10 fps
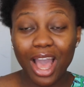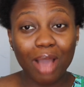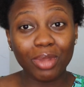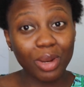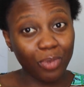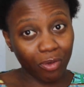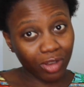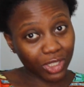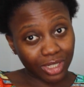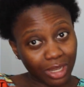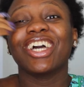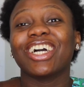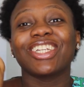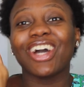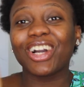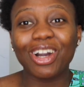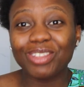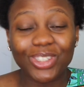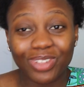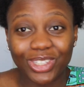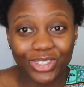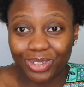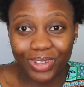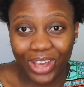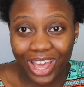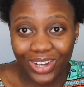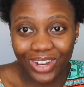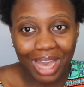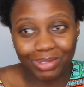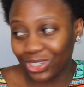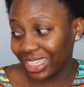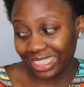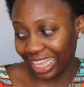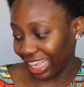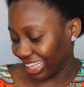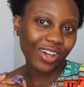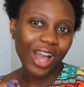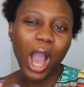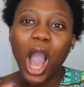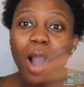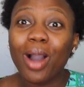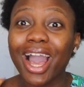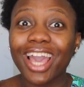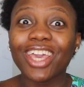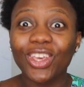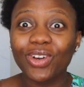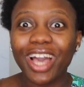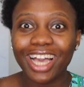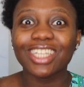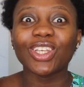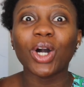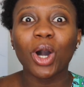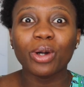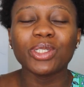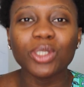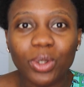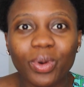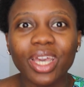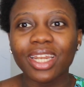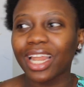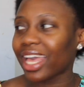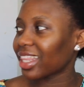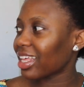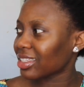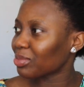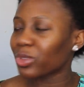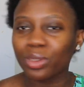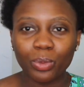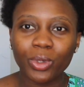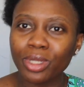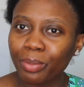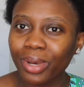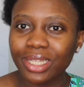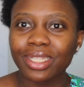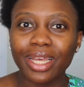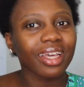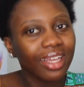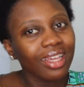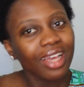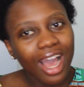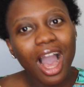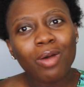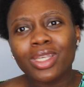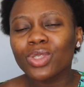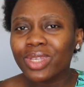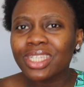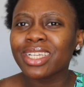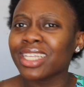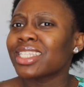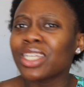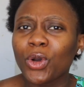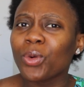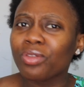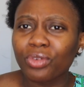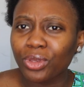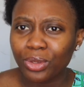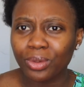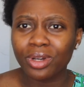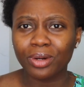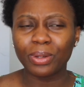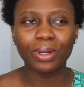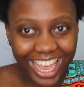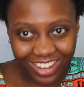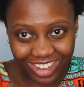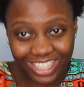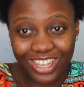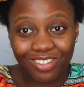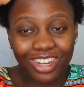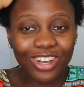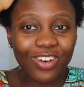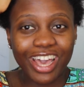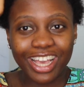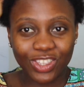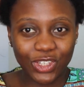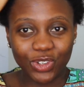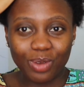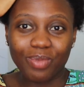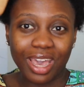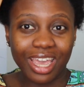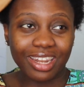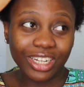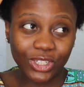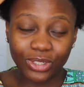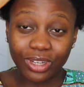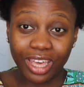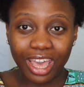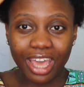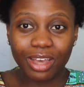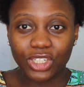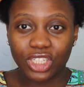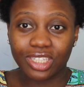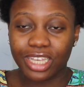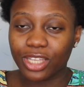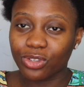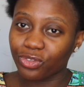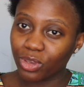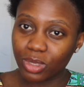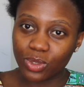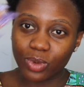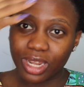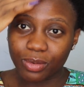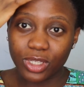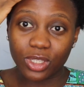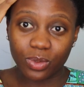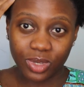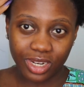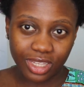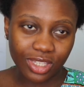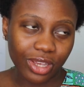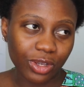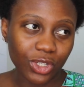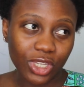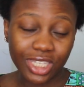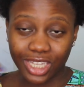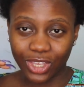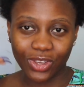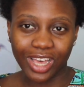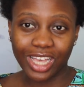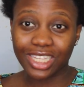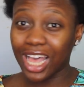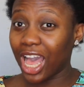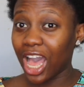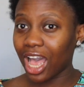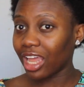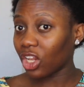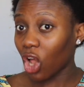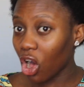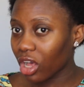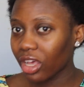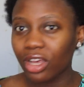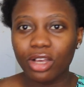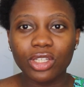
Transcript: I'm not a professional, that got to be the trivia, I'm just saying. How are you guys all doing? Like, that's the most important part. Like, how is 2019 going for you, girl? Anyway, so I'm gonna go ahead to trim my natural hair and I just decided to film it while I was doing it so I could just take you guys along.